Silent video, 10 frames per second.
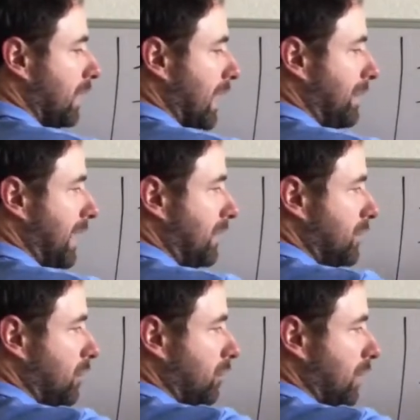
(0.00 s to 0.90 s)
and that
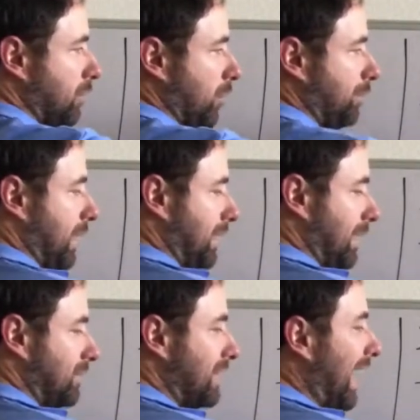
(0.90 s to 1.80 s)
2 can multiply
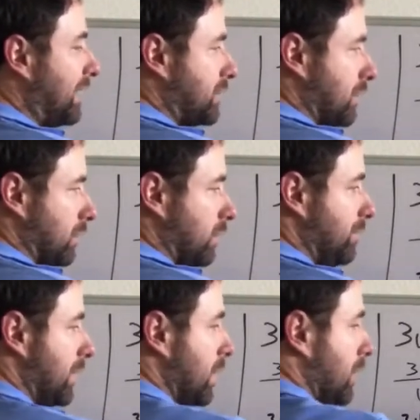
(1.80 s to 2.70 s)
times that 2.
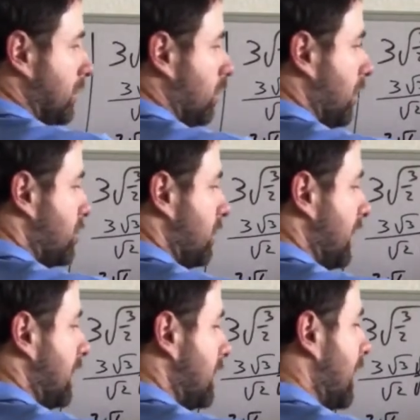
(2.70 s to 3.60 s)
So what you
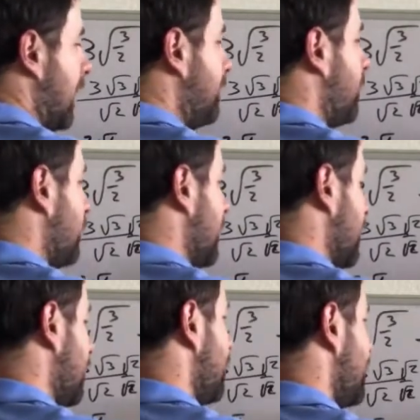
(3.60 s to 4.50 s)
end up
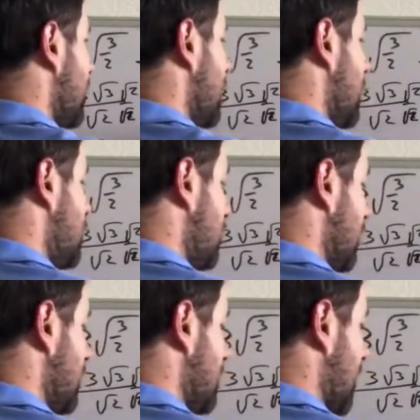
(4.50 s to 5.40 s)
with is you
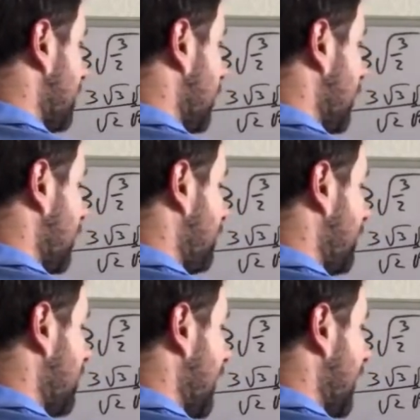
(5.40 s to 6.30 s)
end up with
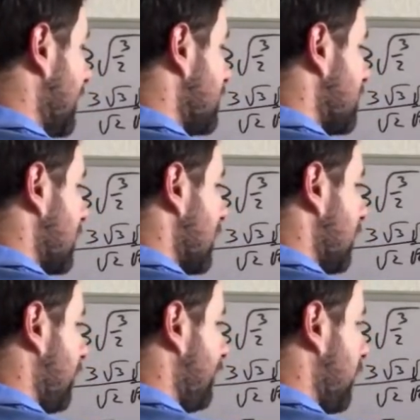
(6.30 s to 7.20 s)
plus
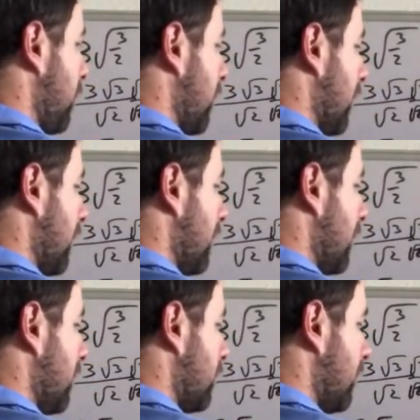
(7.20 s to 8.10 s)
4
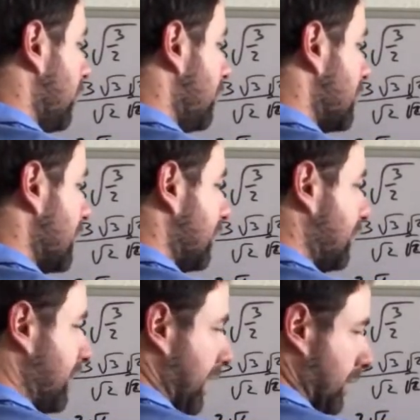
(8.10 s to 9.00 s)
root
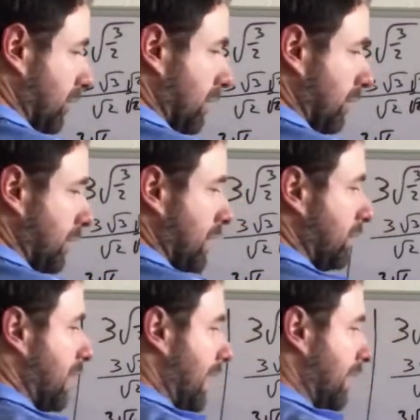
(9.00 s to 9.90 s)
6, because
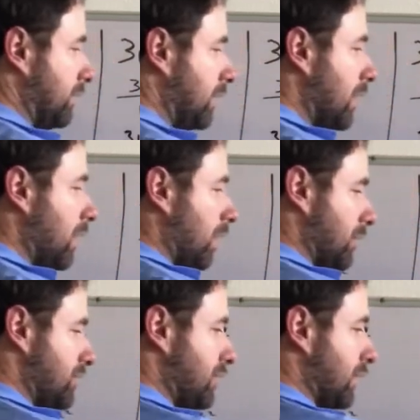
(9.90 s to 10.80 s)
these guys
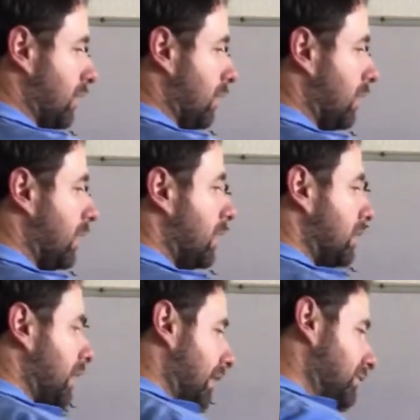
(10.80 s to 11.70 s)
are still
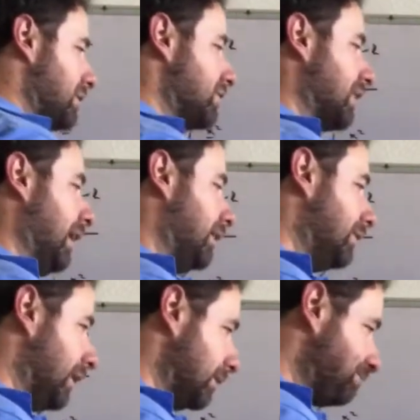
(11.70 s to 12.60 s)
left inside
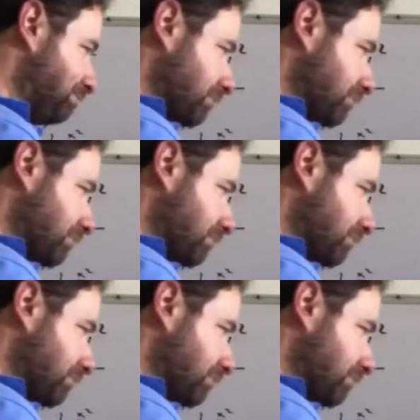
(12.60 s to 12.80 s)
there.